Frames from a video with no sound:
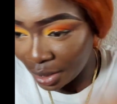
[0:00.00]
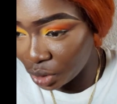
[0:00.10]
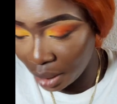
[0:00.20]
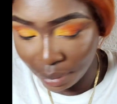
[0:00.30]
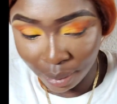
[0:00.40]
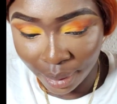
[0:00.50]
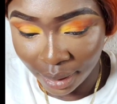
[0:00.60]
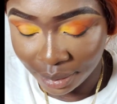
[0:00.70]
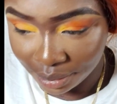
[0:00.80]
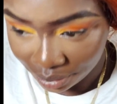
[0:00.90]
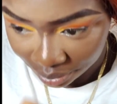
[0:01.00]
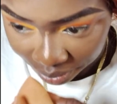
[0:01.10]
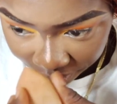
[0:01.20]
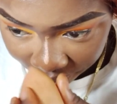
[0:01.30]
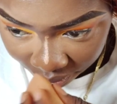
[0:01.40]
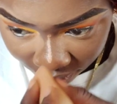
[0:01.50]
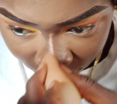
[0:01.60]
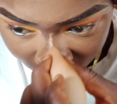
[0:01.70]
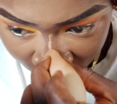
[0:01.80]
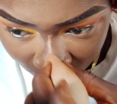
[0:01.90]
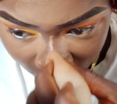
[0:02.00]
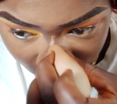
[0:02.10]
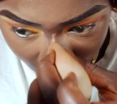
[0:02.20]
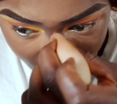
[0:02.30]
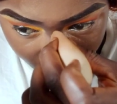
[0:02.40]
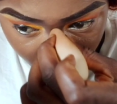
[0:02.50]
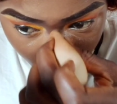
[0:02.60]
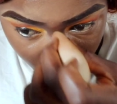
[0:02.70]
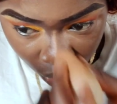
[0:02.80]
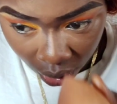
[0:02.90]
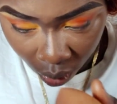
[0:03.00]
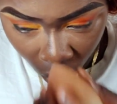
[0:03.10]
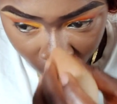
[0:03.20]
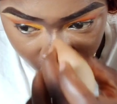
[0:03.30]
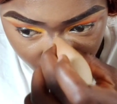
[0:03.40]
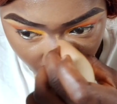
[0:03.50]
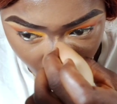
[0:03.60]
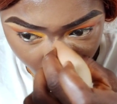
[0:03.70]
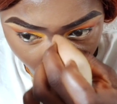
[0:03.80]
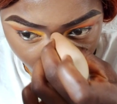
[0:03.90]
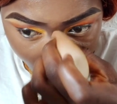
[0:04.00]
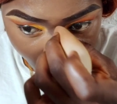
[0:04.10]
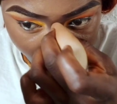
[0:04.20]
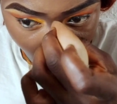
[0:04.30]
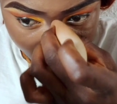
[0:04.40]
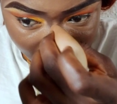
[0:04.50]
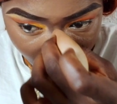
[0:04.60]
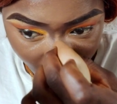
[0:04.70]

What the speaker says: But this look come out very very quick. The look gets fine very very quick.